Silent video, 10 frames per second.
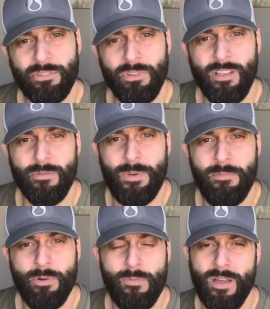with other
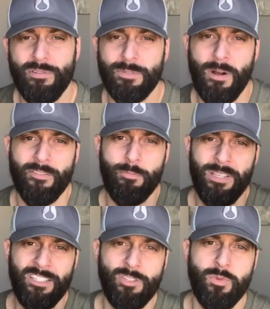people, whether it's part of a
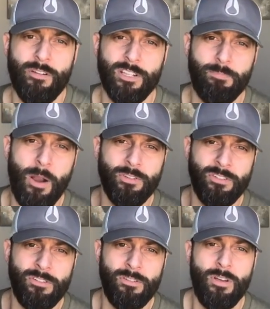business, whether it's
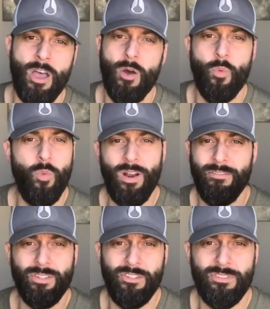personal, whatever
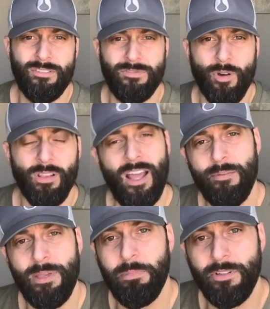you're using it for. A lot of
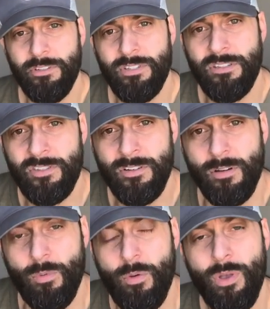people are using Zoom.
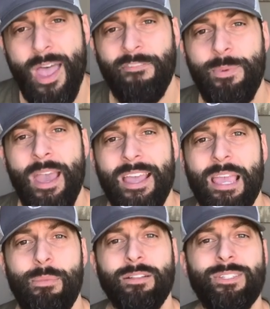Well, the FBI came out